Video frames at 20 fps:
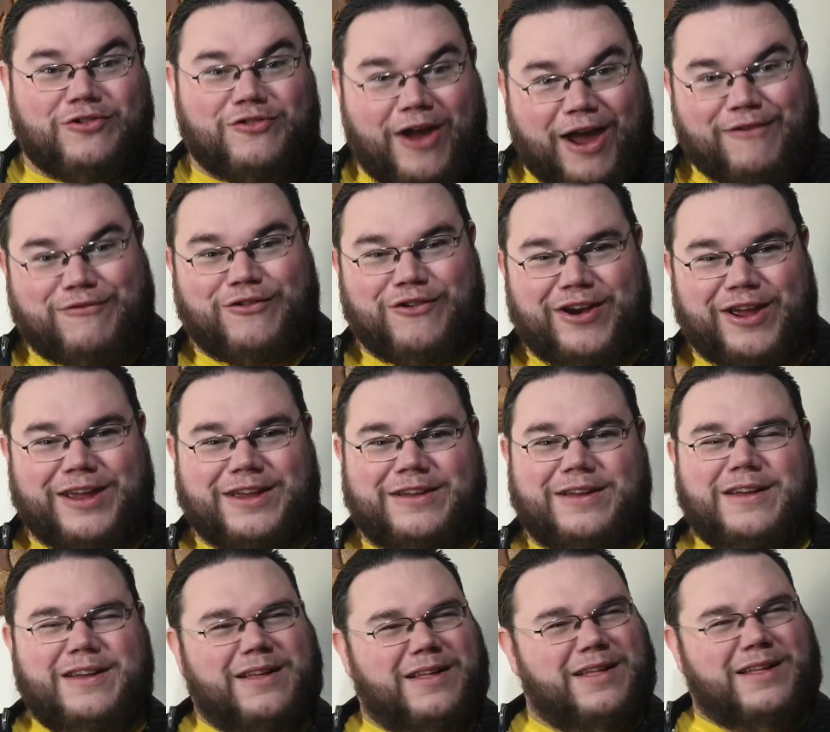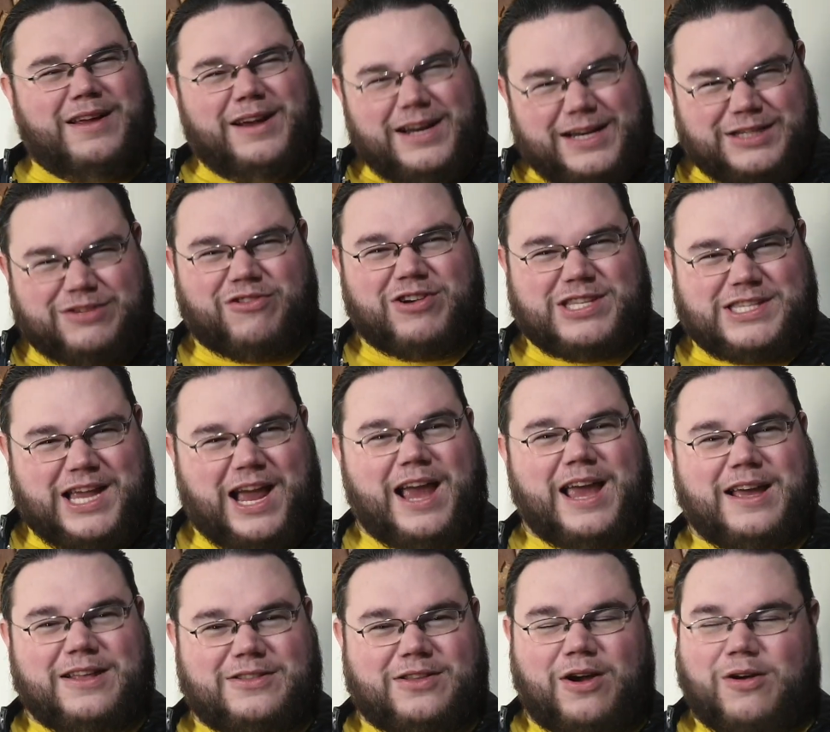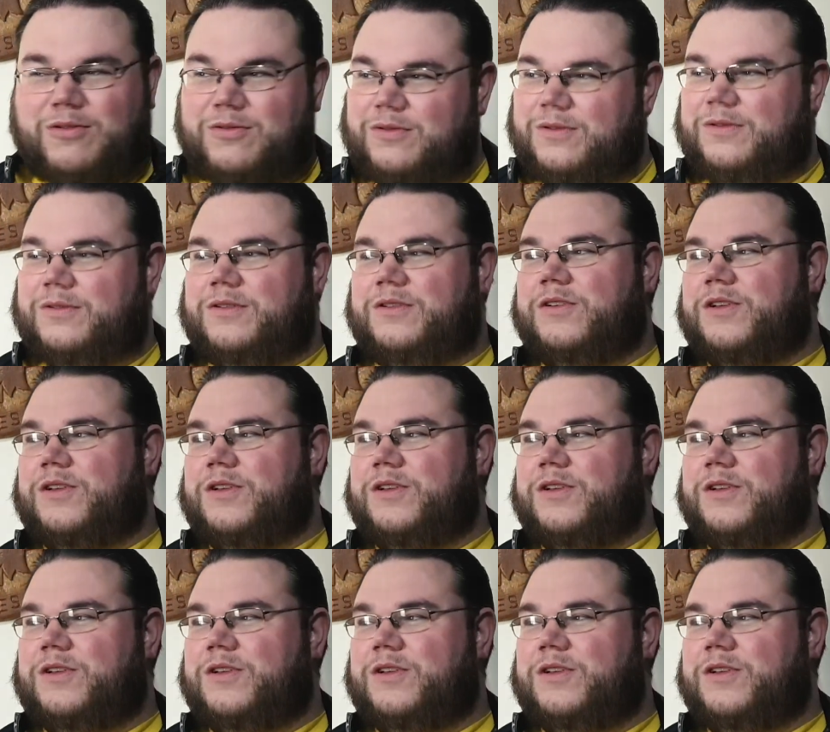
referee. He's retired though.